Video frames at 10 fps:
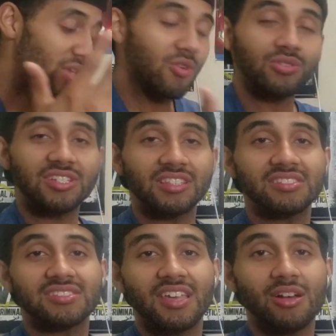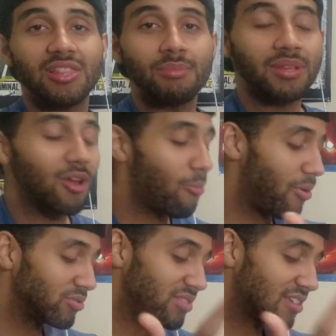we gonna check this out. Let me know.
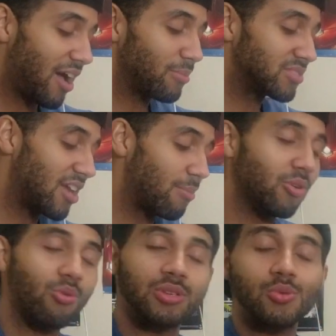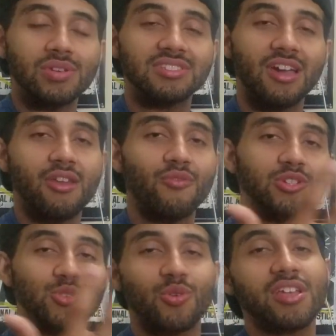Post some comments down below. Are you excited for
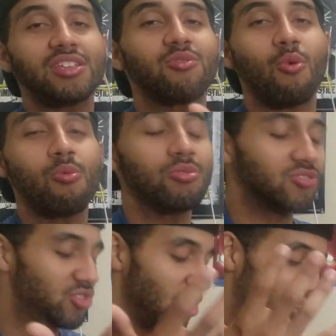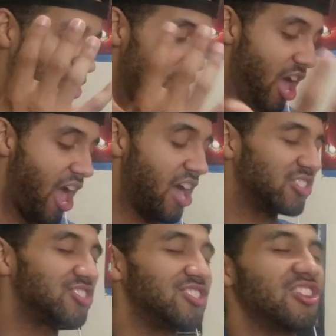Transformers: The
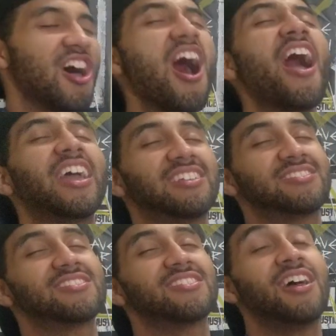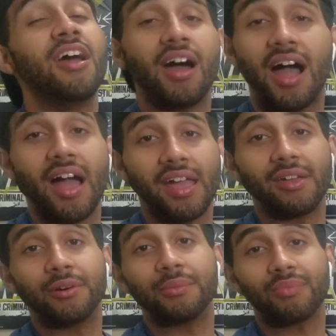Last Knight? I
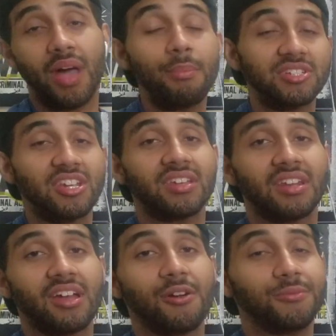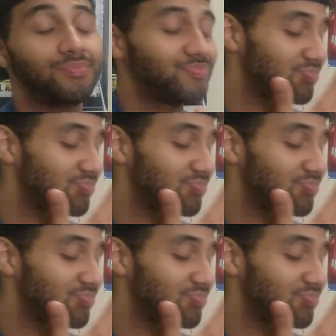am. I'm gonna check it out.